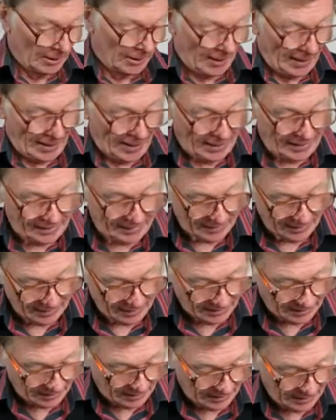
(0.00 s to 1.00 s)
and
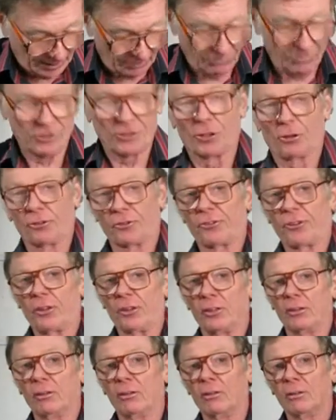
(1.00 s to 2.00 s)
it results
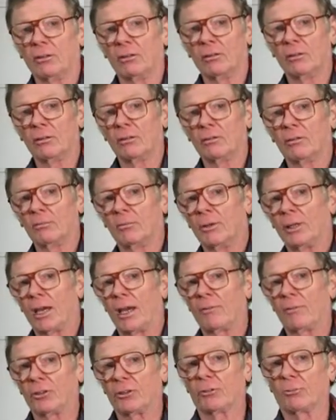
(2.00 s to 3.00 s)
in me
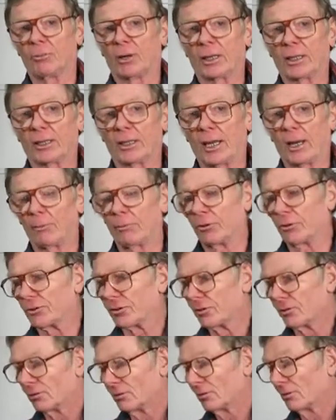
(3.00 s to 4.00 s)
having to make
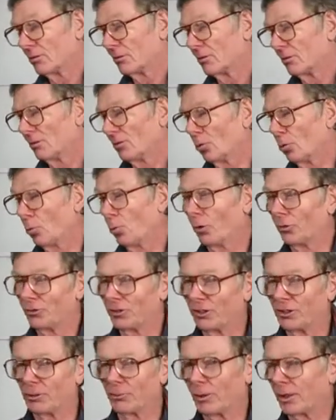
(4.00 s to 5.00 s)
cameras, or
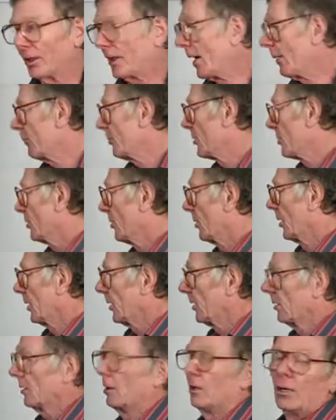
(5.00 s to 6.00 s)
wanting to make cameras like
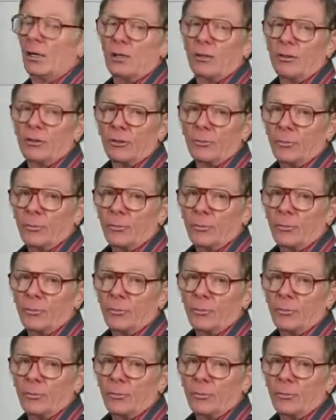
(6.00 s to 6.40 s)
this